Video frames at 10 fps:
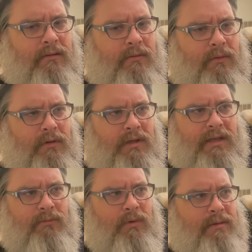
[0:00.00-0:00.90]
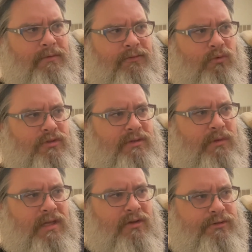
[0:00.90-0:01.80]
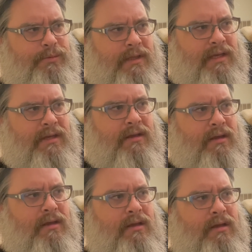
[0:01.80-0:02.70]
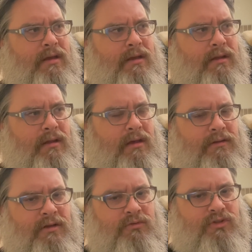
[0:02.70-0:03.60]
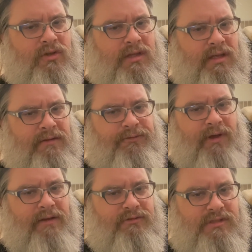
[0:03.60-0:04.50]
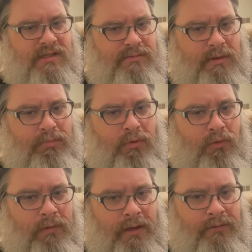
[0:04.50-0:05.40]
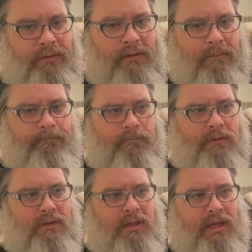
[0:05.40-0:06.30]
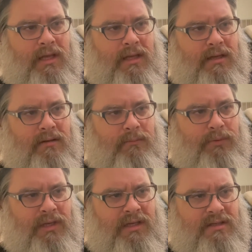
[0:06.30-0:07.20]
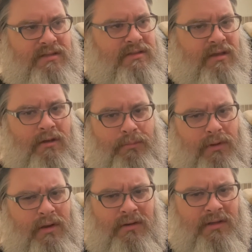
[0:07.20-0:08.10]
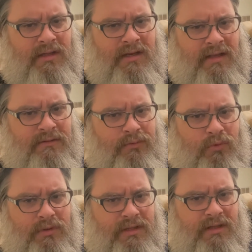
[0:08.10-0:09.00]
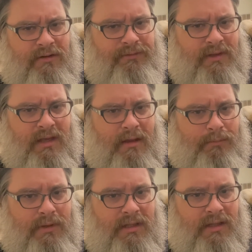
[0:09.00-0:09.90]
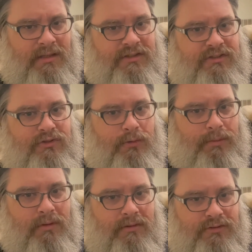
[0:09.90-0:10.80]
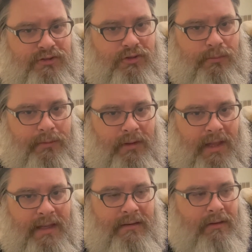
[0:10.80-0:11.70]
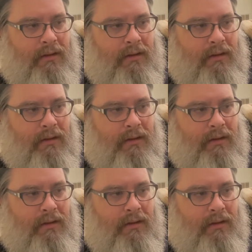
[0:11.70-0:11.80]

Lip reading: or like right before somebody else played, there was only like five or six people around. And because Blood on the Dance Floor did their VIP like super, super late.